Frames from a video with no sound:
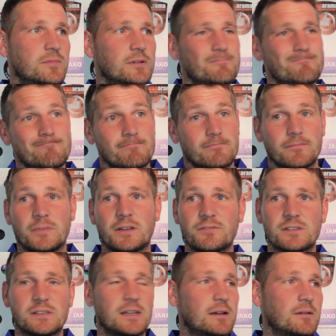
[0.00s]
But we'll have
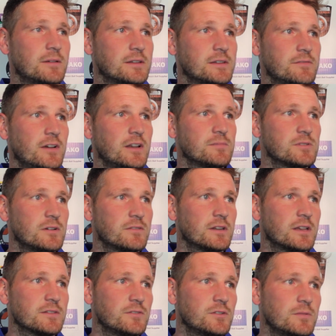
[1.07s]
to see how that develops over the
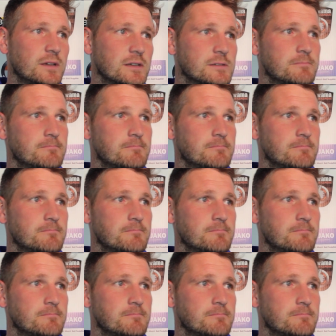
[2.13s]
next few weeks.